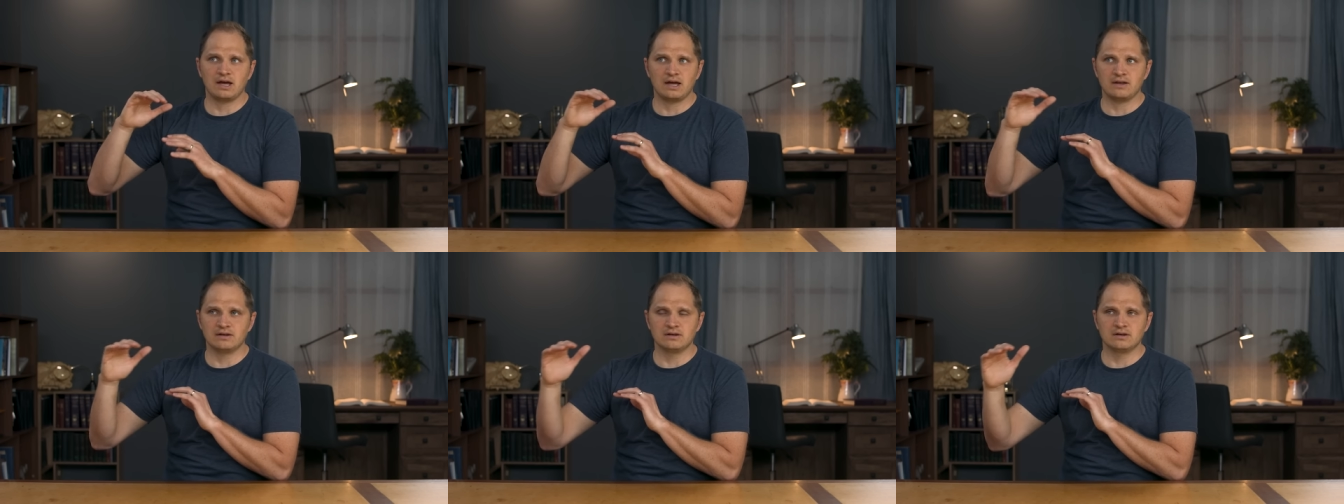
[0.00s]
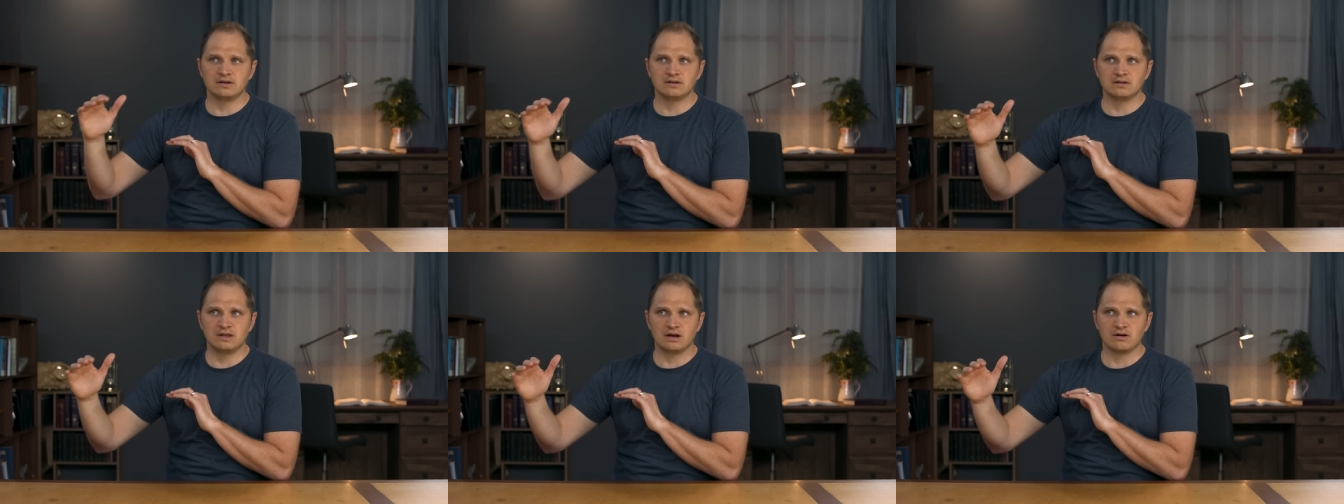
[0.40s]

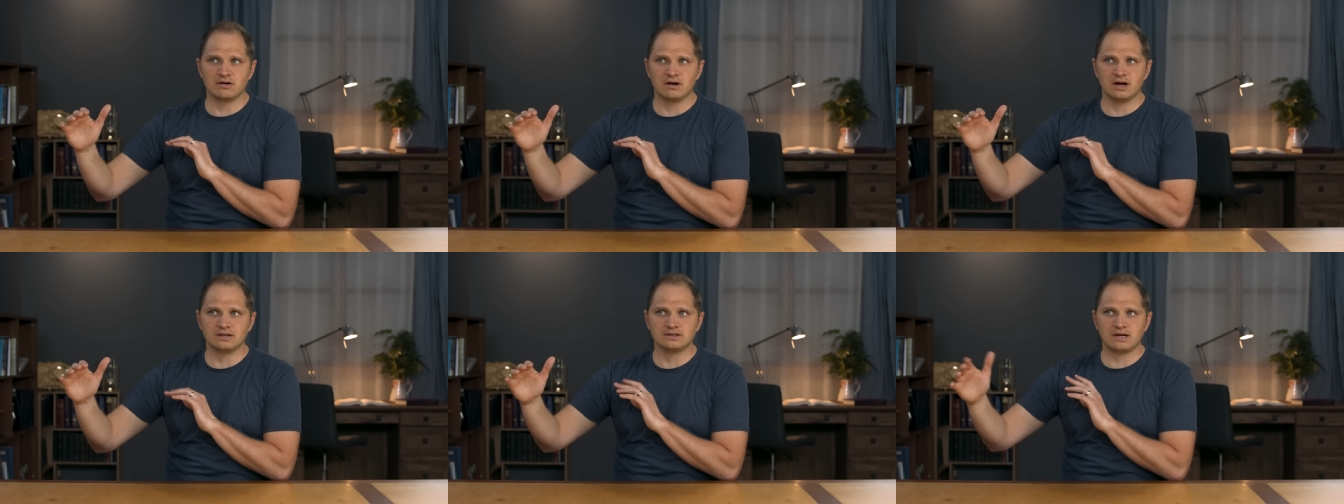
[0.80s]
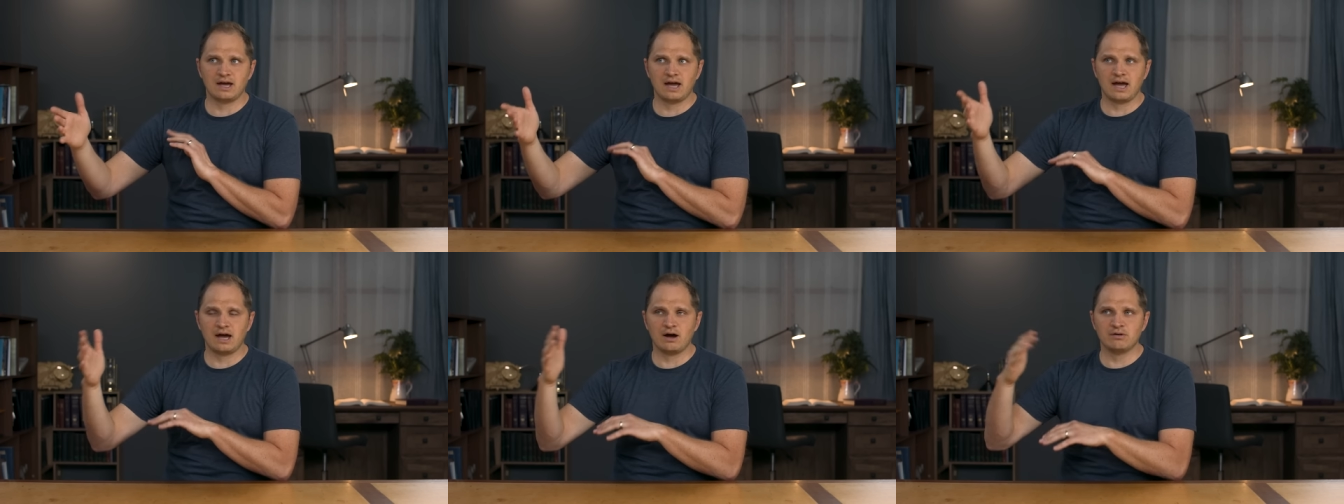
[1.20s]
And they're not.
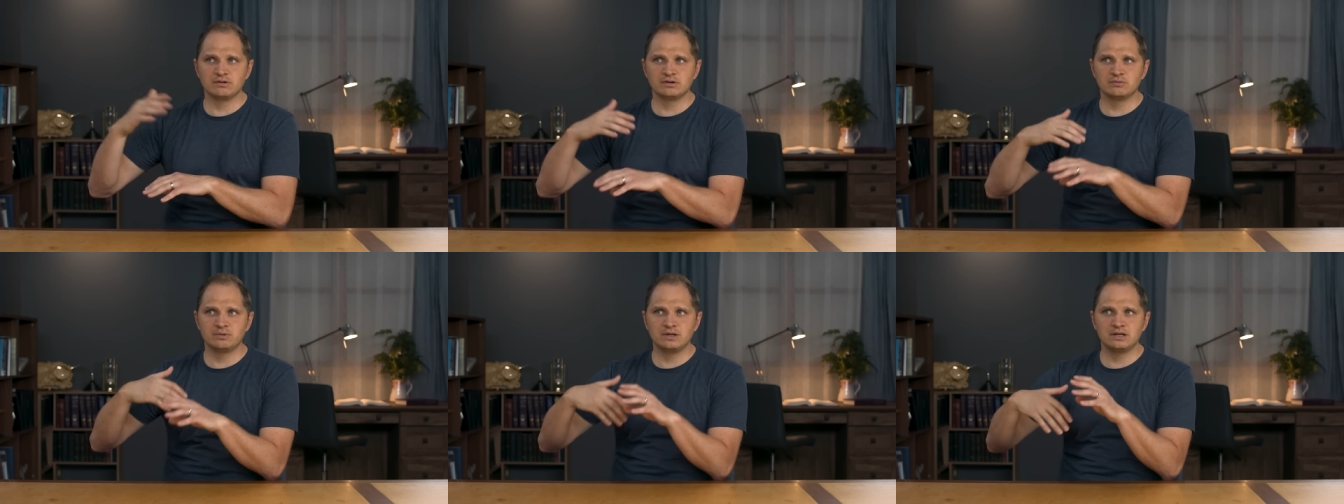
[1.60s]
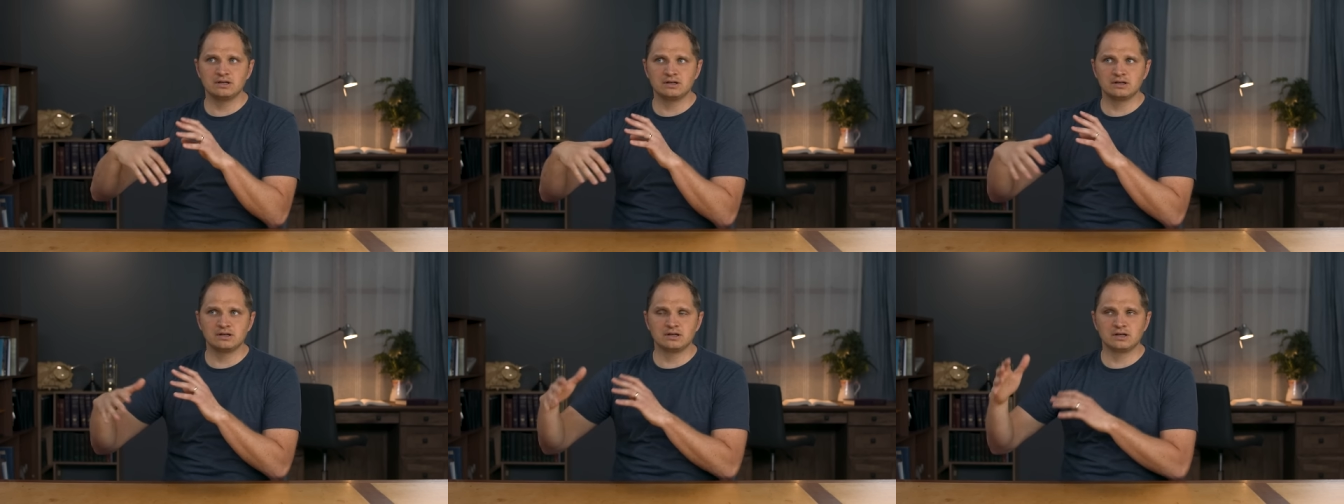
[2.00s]
How do
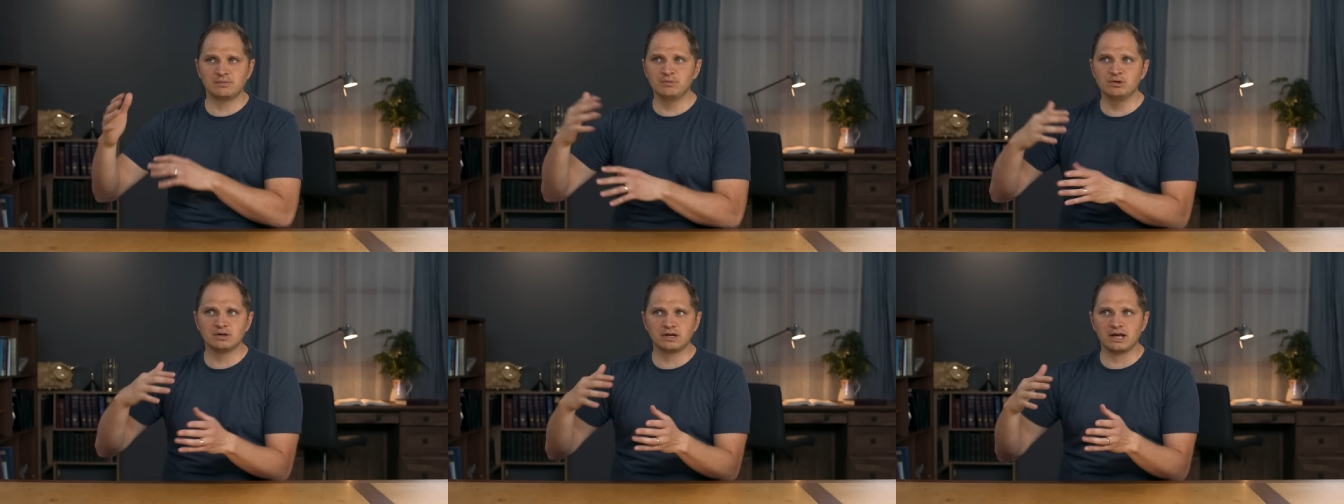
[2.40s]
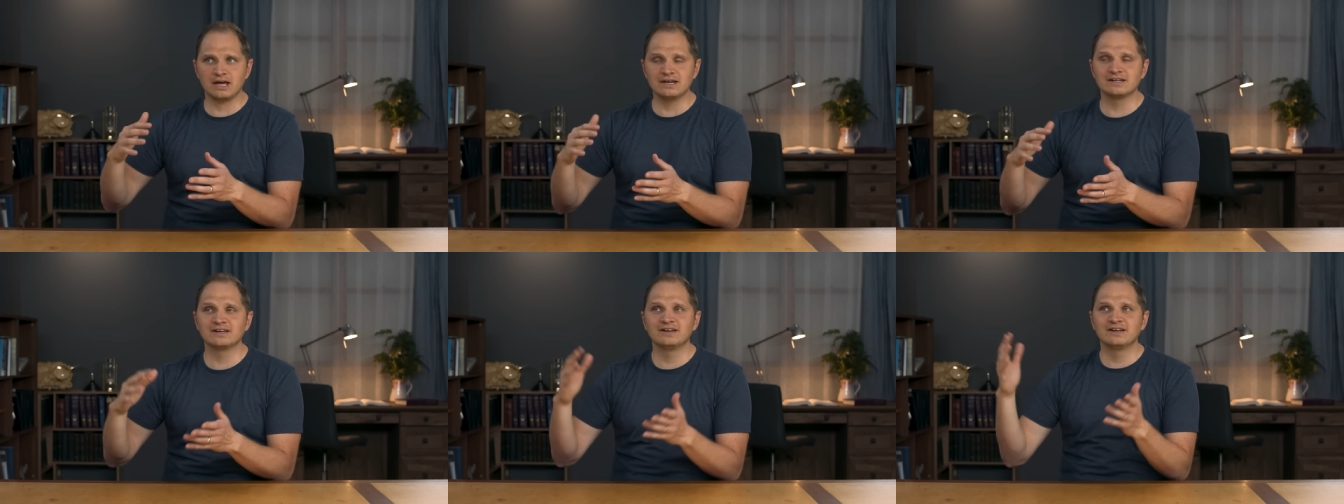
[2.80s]
we
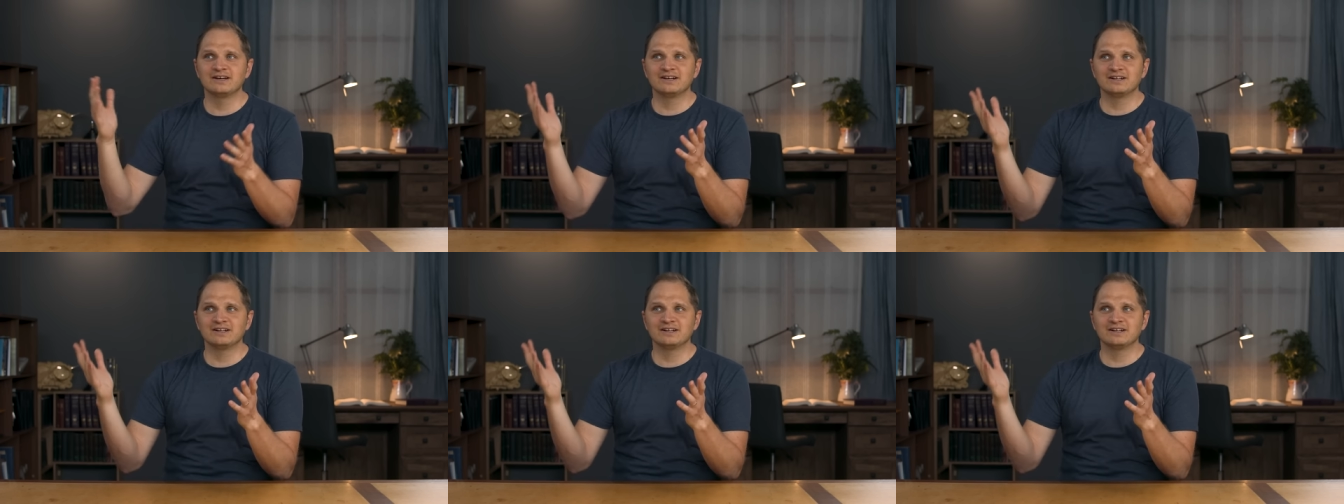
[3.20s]
communicate?